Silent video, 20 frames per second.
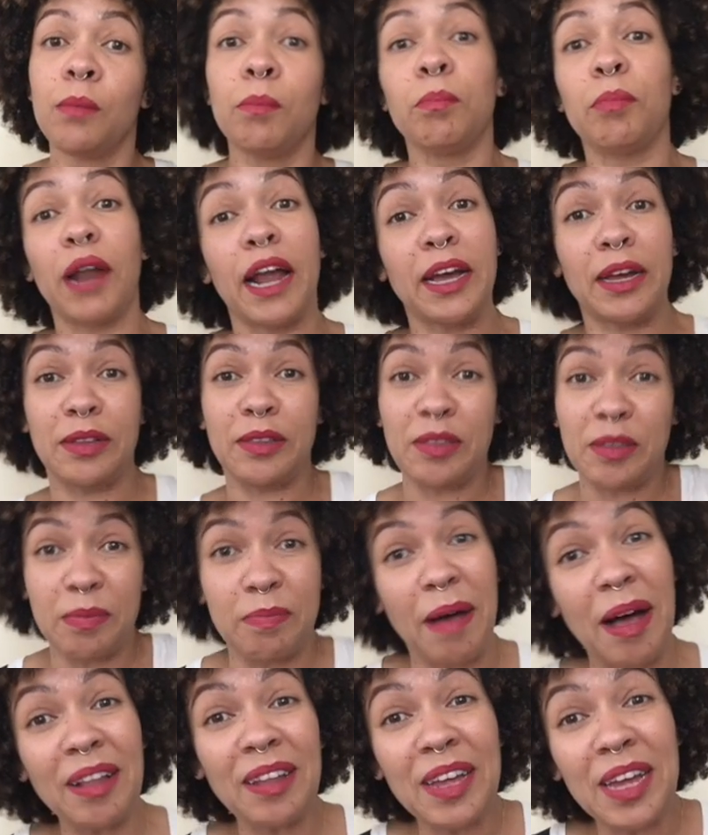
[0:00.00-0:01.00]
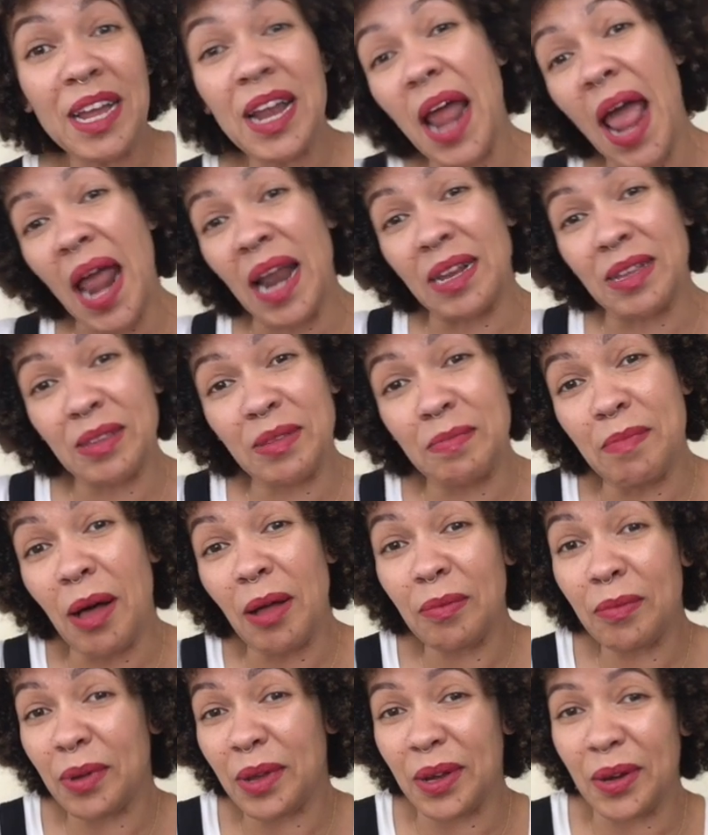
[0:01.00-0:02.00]
but I could smell it, and it
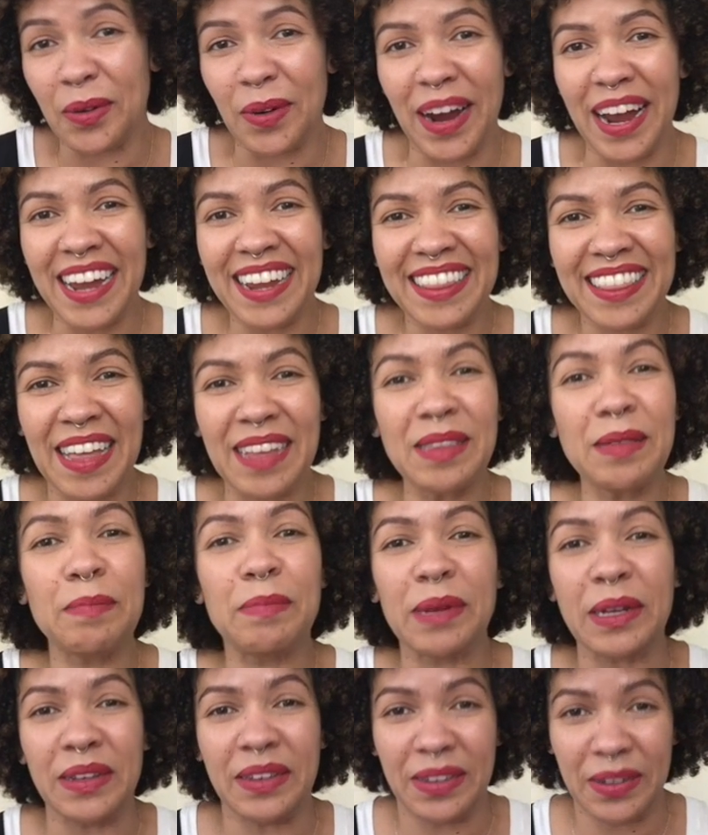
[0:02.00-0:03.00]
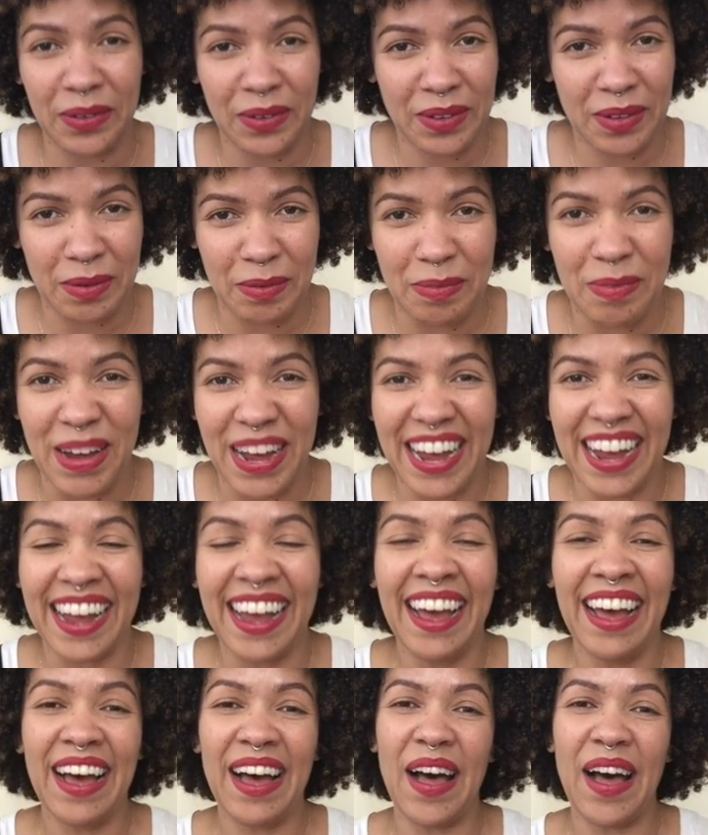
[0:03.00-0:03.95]
smelled really great. That's a big deal to me.